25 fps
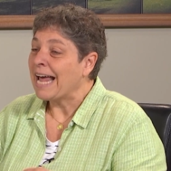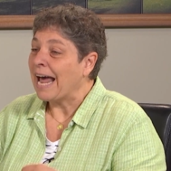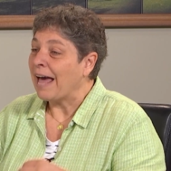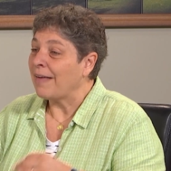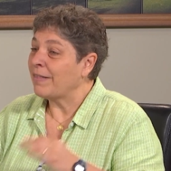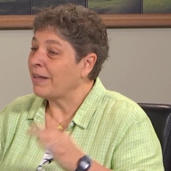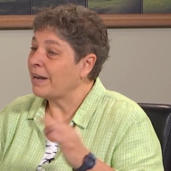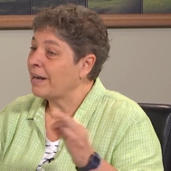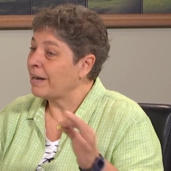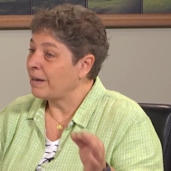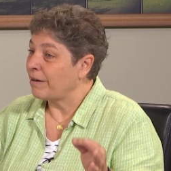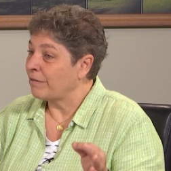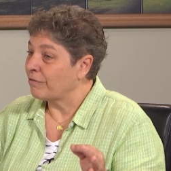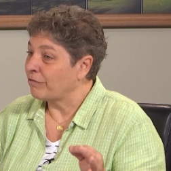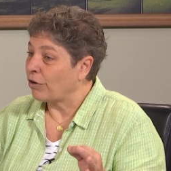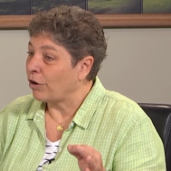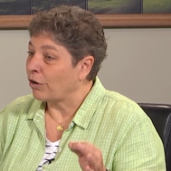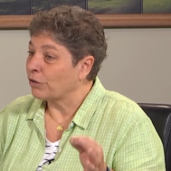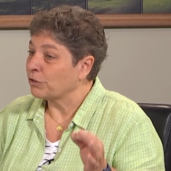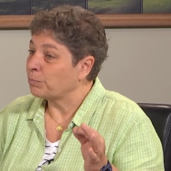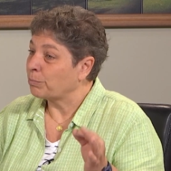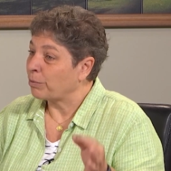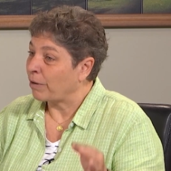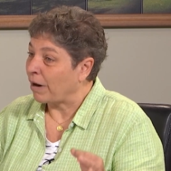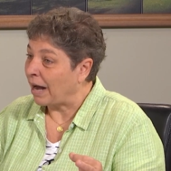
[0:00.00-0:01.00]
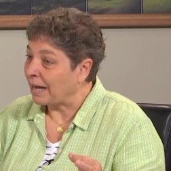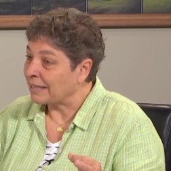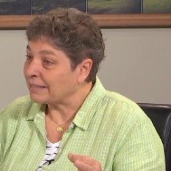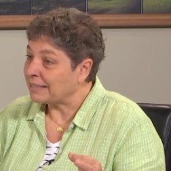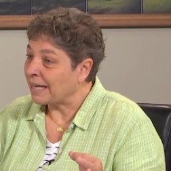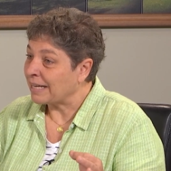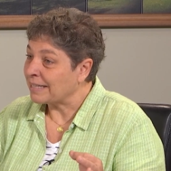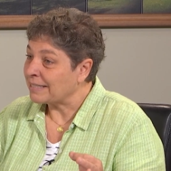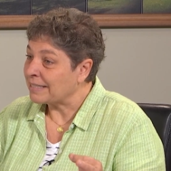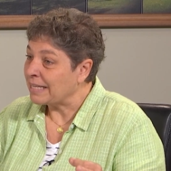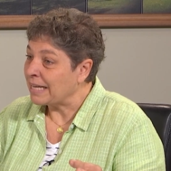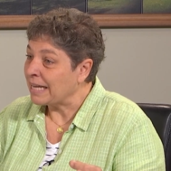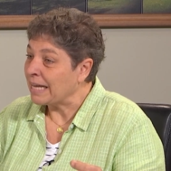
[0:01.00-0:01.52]
And then it involves
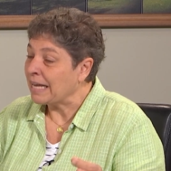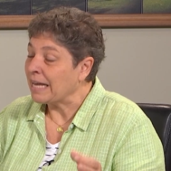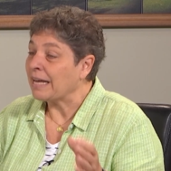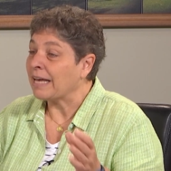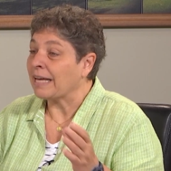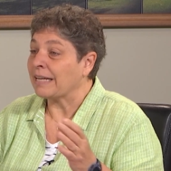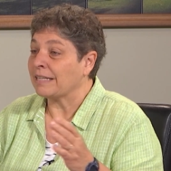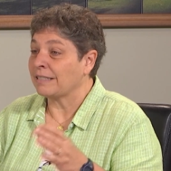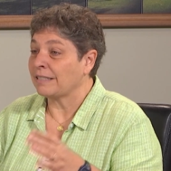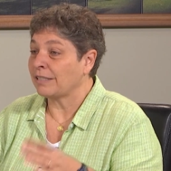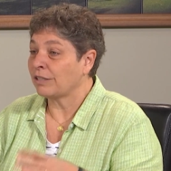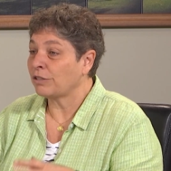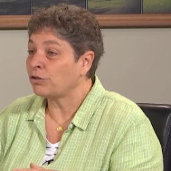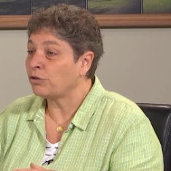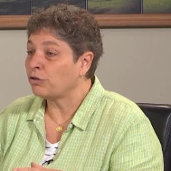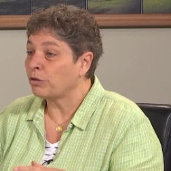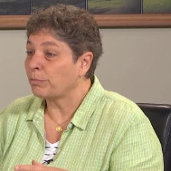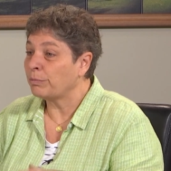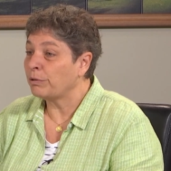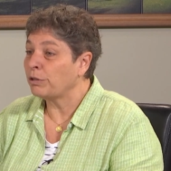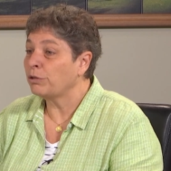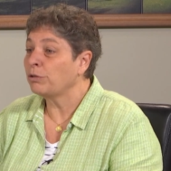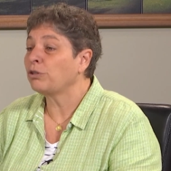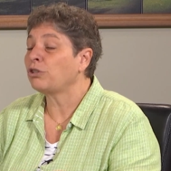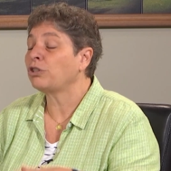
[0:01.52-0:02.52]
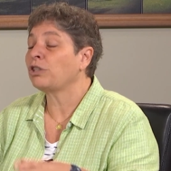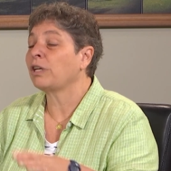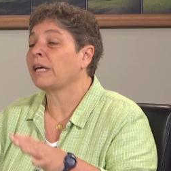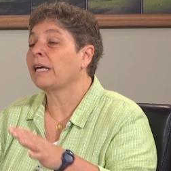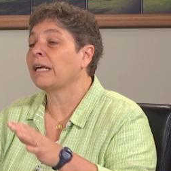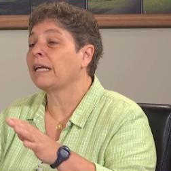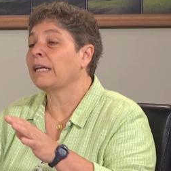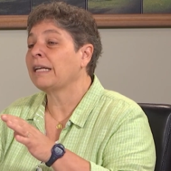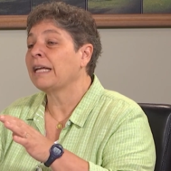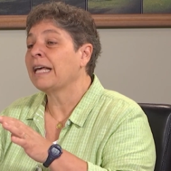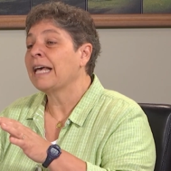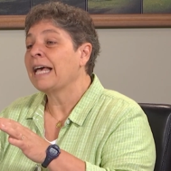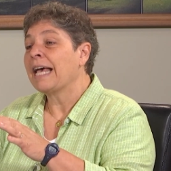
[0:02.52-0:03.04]
processing and
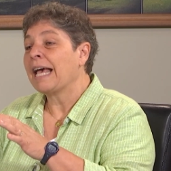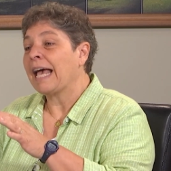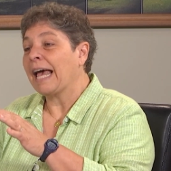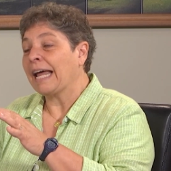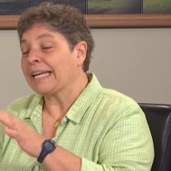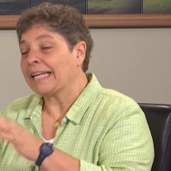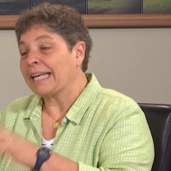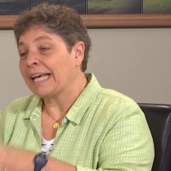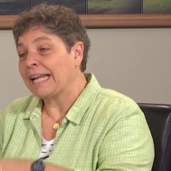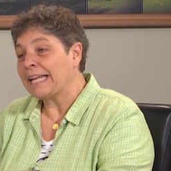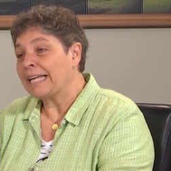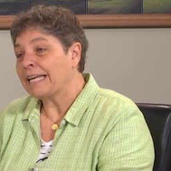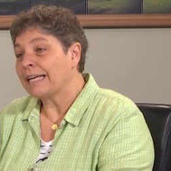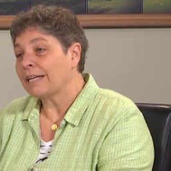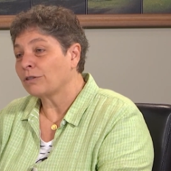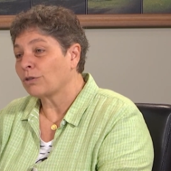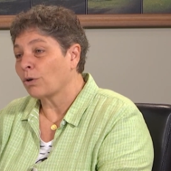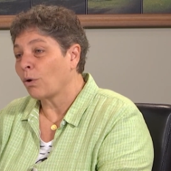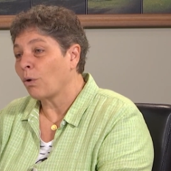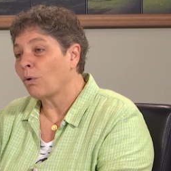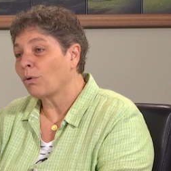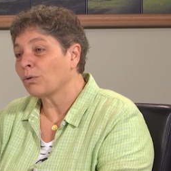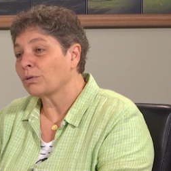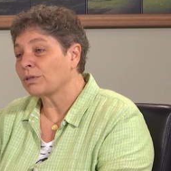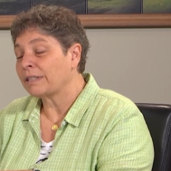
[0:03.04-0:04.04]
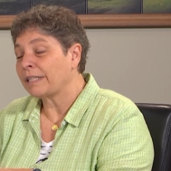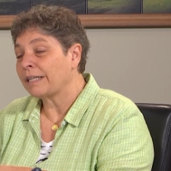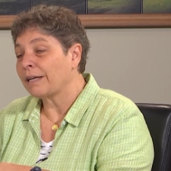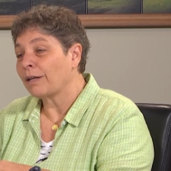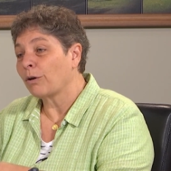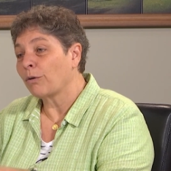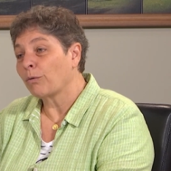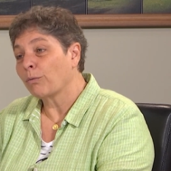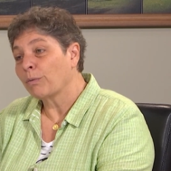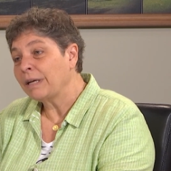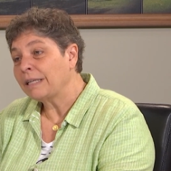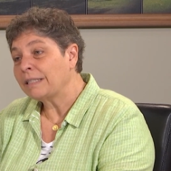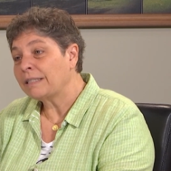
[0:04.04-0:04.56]
distribution and getting into
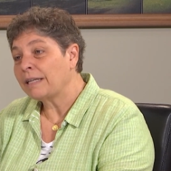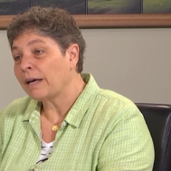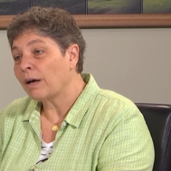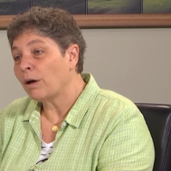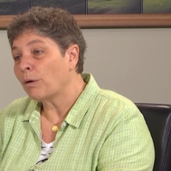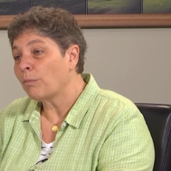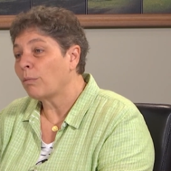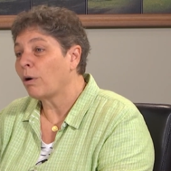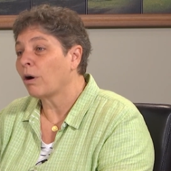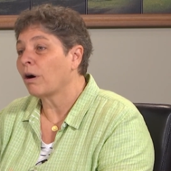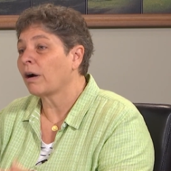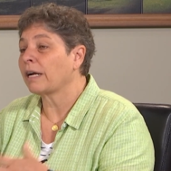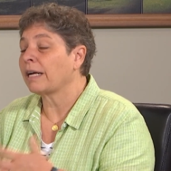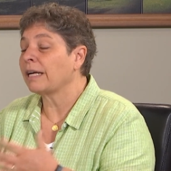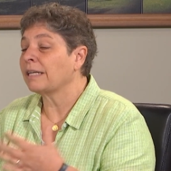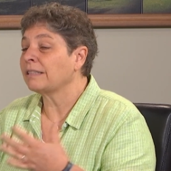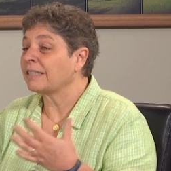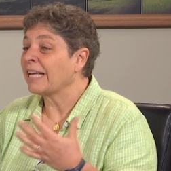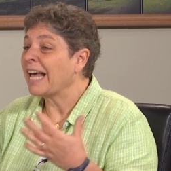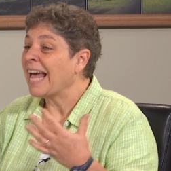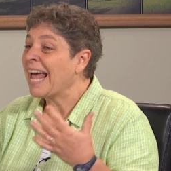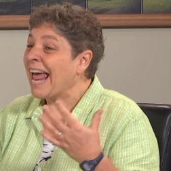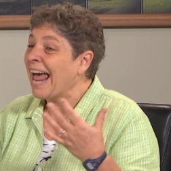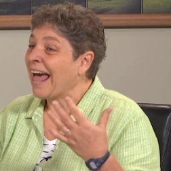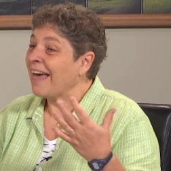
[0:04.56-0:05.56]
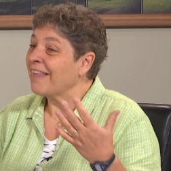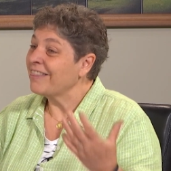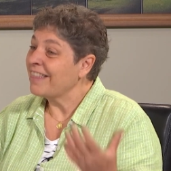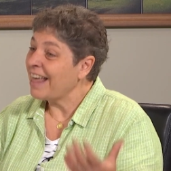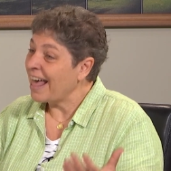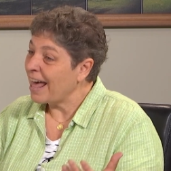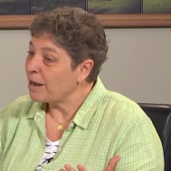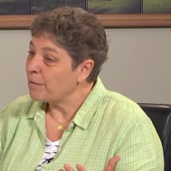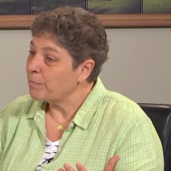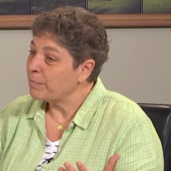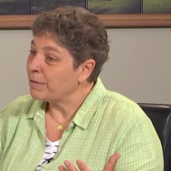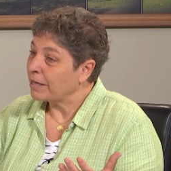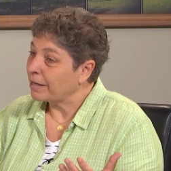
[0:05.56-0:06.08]
wholesale and retail markets. And
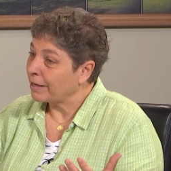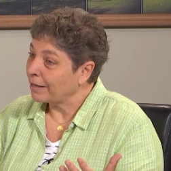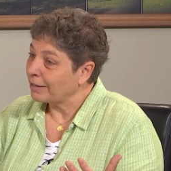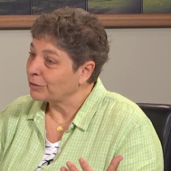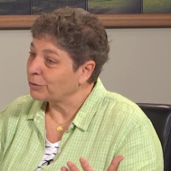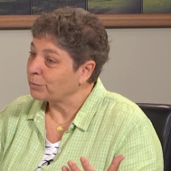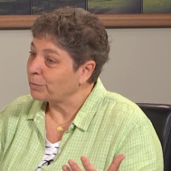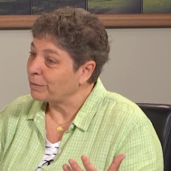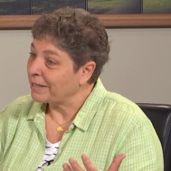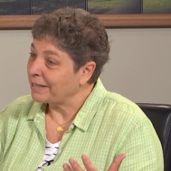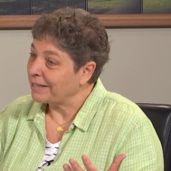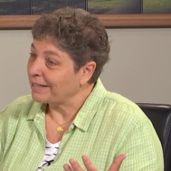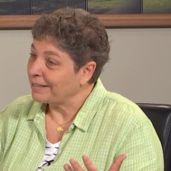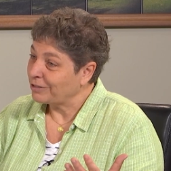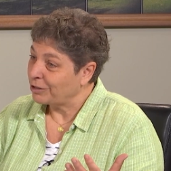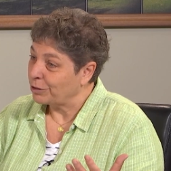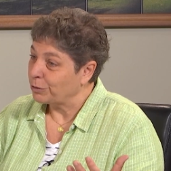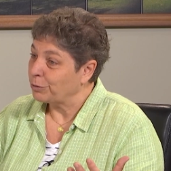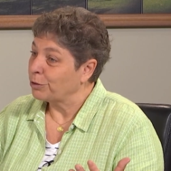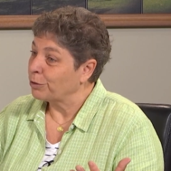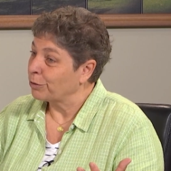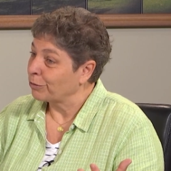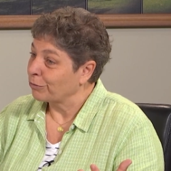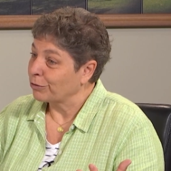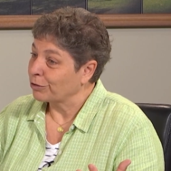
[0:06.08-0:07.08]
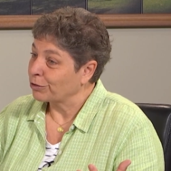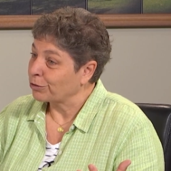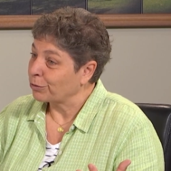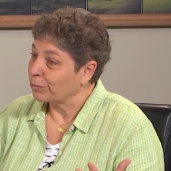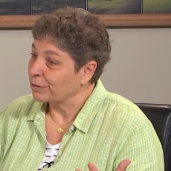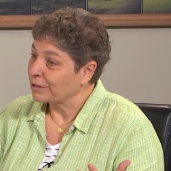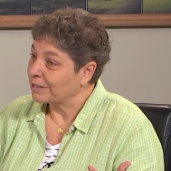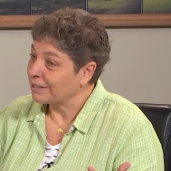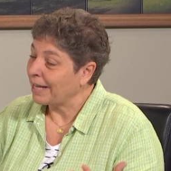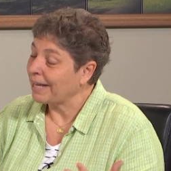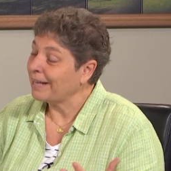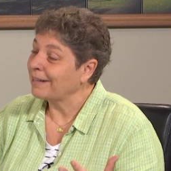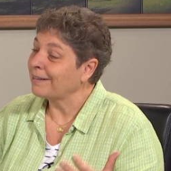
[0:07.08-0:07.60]
then because we do universal
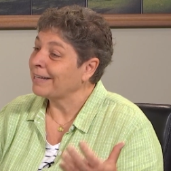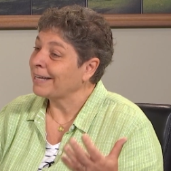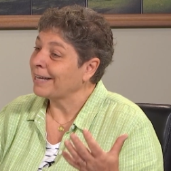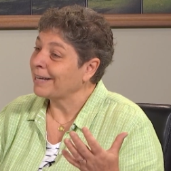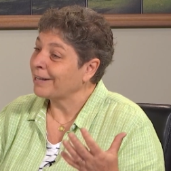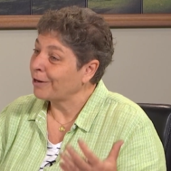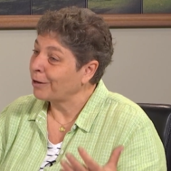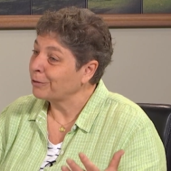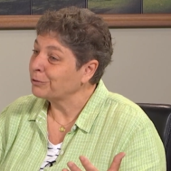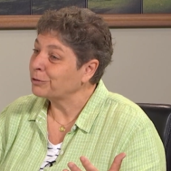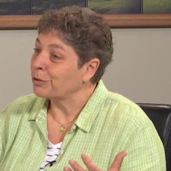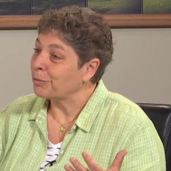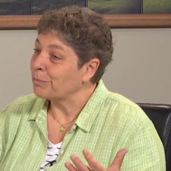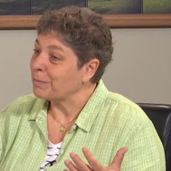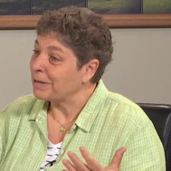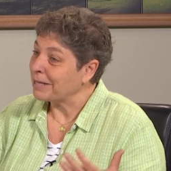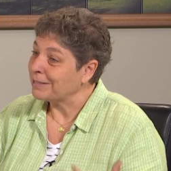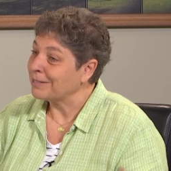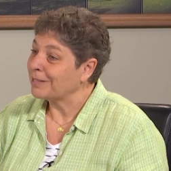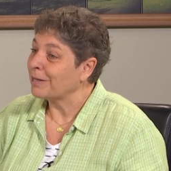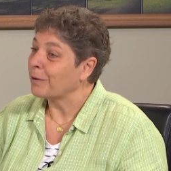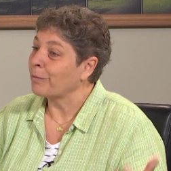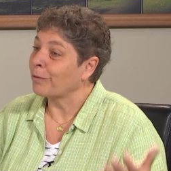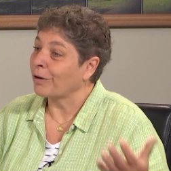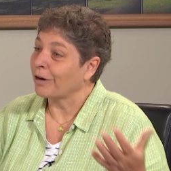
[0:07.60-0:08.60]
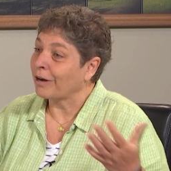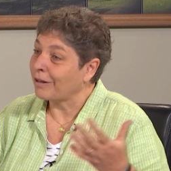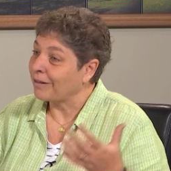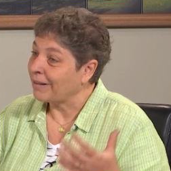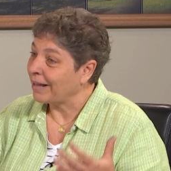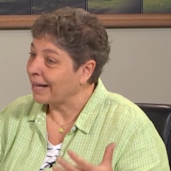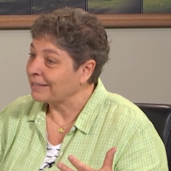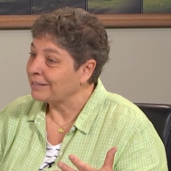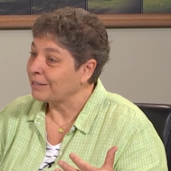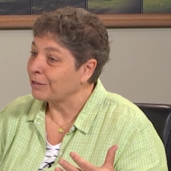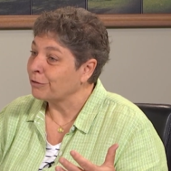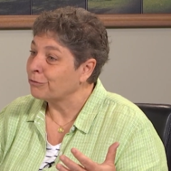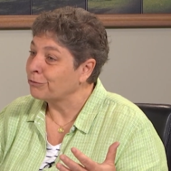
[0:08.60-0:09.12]
recycling, it also means that we're
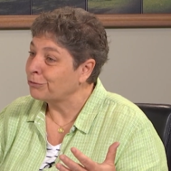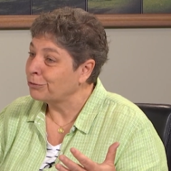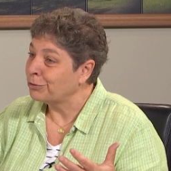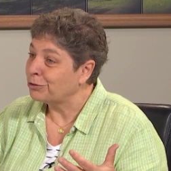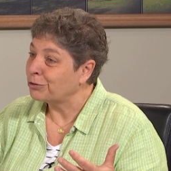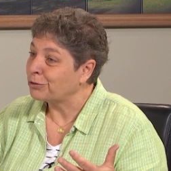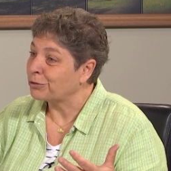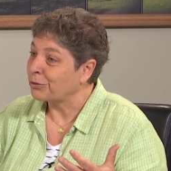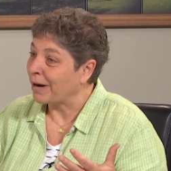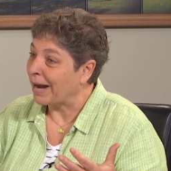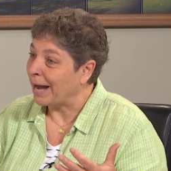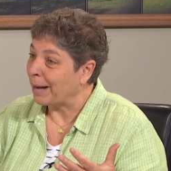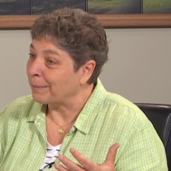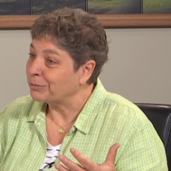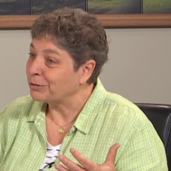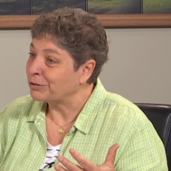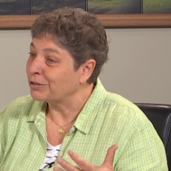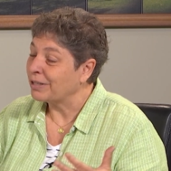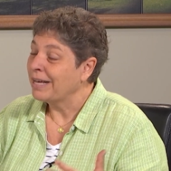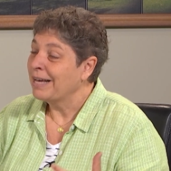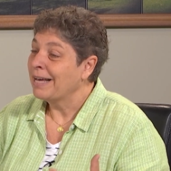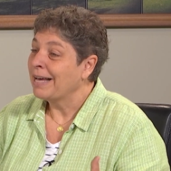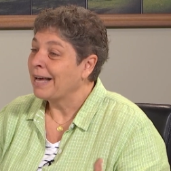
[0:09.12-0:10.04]
collecting food scraps